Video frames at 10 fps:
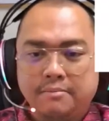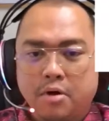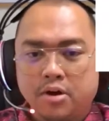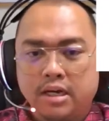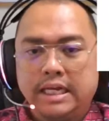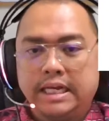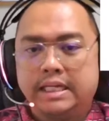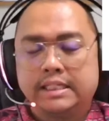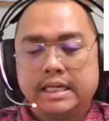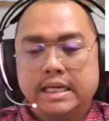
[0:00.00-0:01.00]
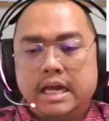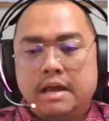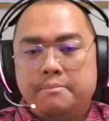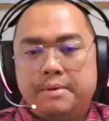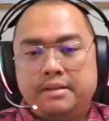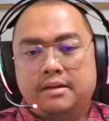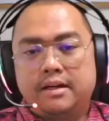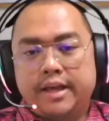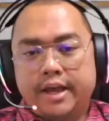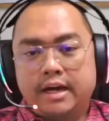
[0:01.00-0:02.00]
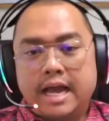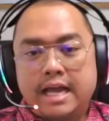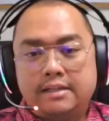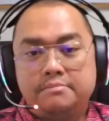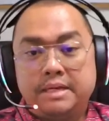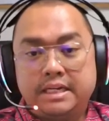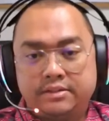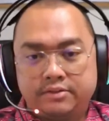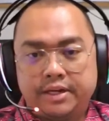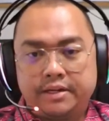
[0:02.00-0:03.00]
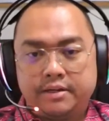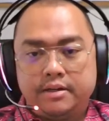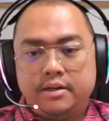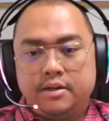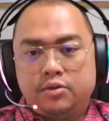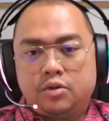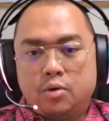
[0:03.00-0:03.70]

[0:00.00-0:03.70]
Now, the second model is pastoral care as ministry.